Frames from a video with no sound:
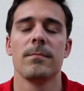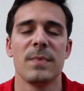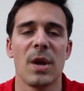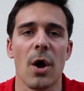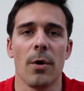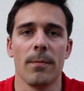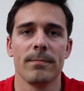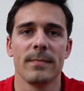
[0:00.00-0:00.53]

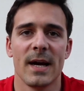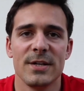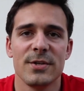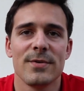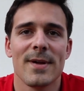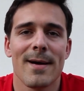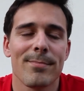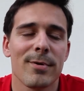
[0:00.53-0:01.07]
No, I
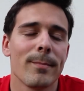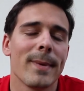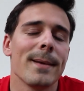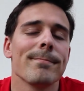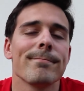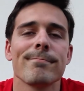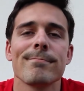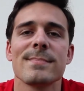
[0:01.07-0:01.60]
do not permit
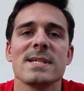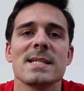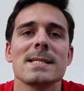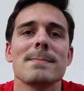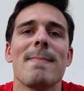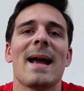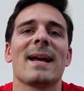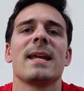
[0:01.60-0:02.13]

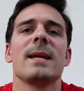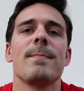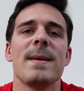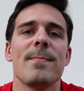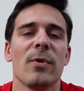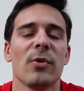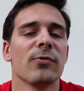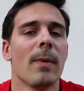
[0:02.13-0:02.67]
smacking
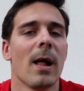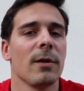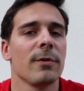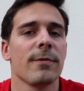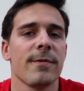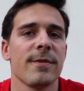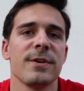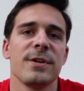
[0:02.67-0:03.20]
people
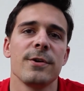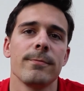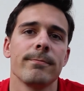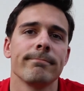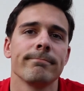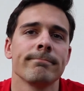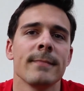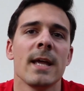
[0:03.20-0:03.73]
smaller than you,
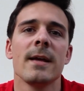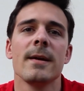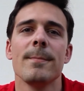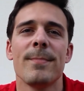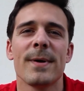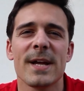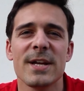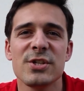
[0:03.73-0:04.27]

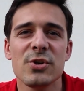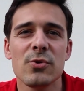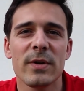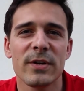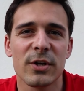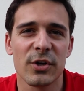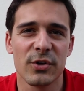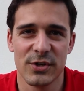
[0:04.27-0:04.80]
but I do
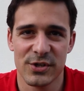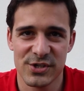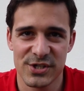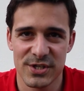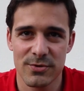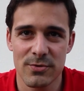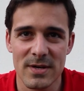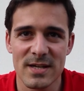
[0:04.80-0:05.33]
encourage
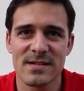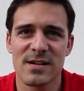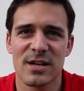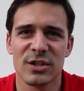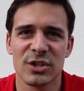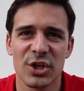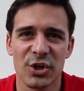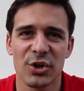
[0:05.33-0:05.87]
you to
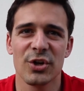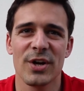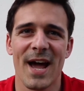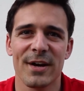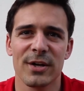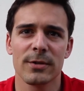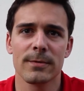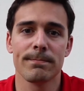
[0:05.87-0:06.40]
learn
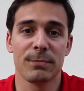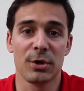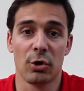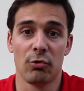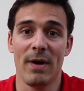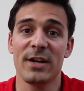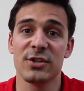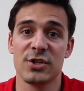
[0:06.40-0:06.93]
how to
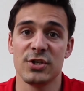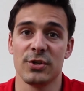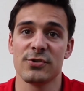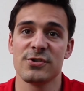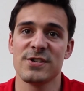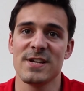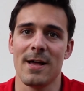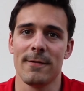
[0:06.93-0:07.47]
correct
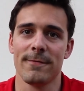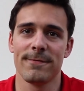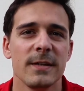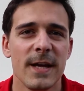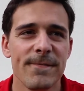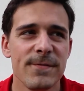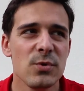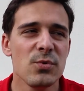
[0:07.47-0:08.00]
yourself.
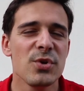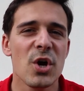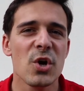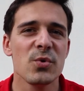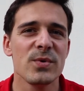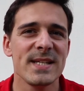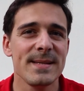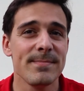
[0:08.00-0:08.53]
If you
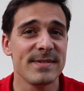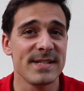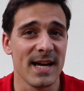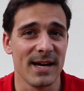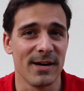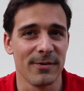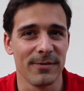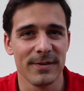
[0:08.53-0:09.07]
know deep
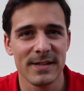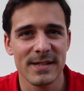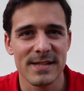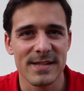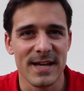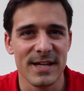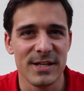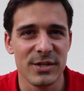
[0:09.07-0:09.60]
down
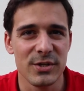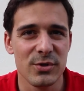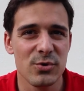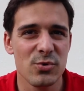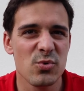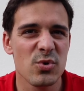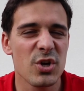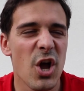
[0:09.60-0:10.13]
that
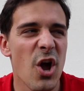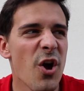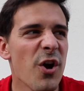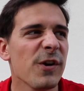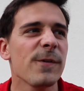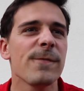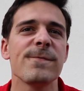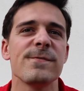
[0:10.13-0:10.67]
you
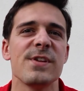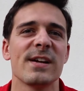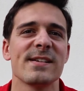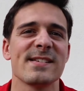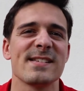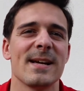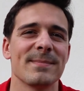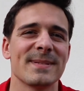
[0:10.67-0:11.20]
could have
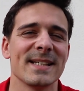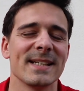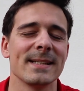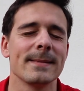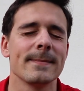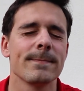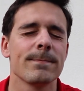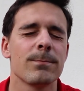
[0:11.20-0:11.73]
done something
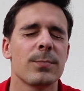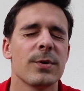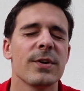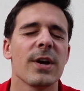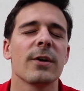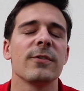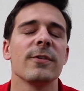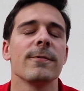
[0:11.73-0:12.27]

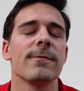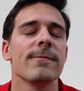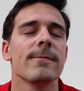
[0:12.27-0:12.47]
productive,